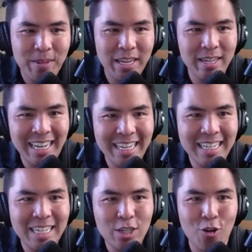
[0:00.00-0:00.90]
an
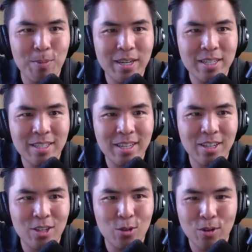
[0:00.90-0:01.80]

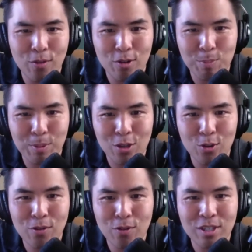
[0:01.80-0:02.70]
indeterministic universe, but the
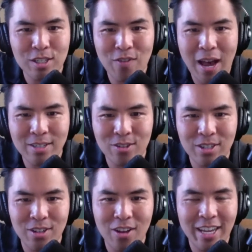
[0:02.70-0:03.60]
universe's facts are
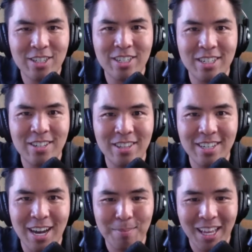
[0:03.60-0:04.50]
still all etched into the
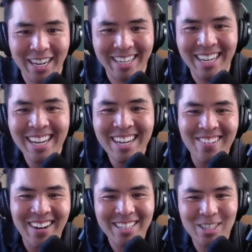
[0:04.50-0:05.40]
timeline, mm.
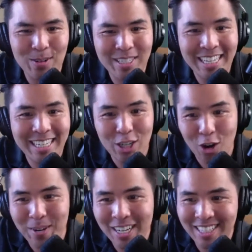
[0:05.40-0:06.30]
right? So it's
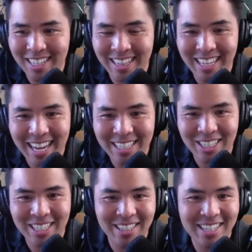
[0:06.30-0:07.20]
indeterministically
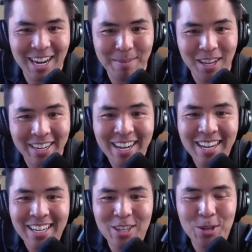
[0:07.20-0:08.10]
etched into the timeline.
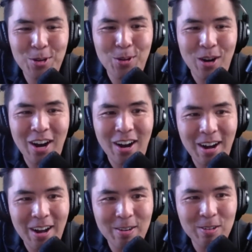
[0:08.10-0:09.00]
You
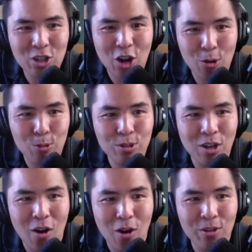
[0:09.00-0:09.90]
uh,
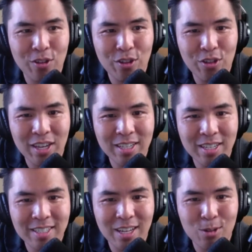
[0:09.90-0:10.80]
chose all of the
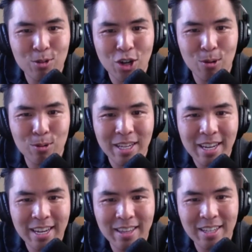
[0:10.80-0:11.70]
things that you chose
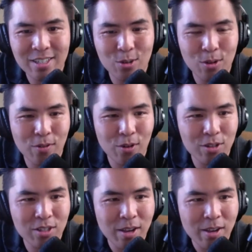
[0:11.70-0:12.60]
in this
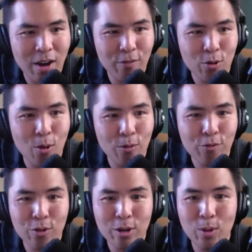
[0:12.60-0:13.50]
universe of your own
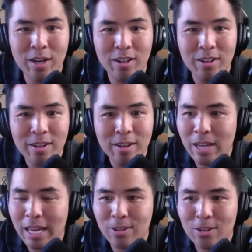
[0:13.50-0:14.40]
free will,
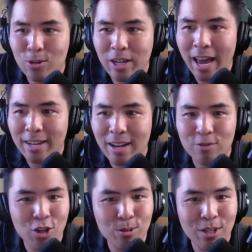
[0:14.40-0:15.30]
and you can't
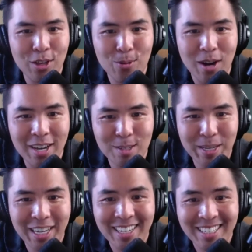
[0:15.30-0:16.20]
have chose otherwise
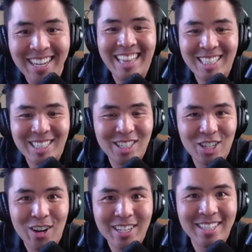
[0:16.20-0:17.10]
because that's the
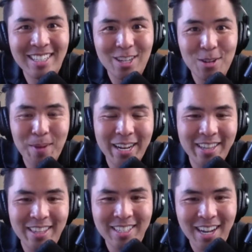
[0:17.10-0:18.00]
choices that you made
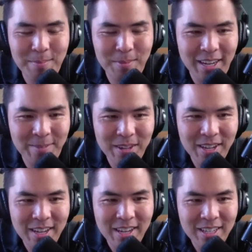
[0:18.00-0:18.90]
in this timeline.
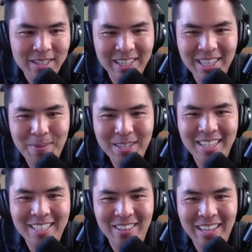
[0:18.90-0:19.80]
So does that make
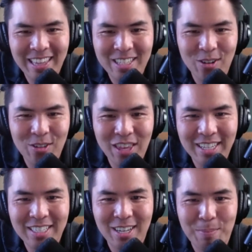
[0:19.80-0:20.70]
sense? I think these are
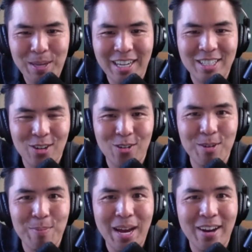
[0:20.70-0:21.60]
things to be
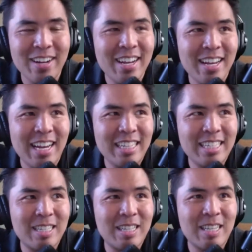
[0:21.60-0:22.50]
concerned about.
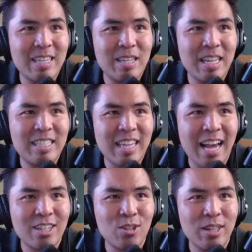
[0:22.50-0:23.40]
It's it's
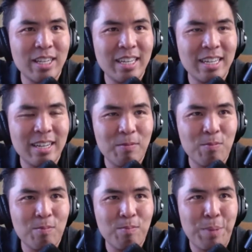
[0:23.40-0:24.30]
actually a
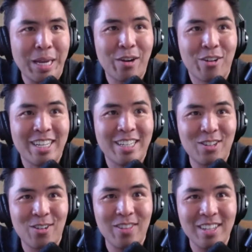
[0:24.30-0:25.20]
bigger
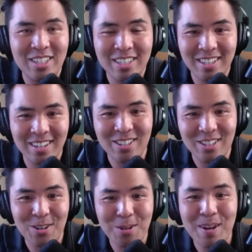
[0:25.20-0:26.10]
concern than just the
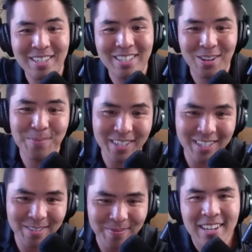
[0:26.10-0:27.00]
concern about
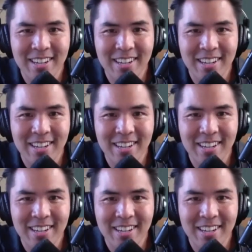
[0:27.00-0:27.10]
determinism.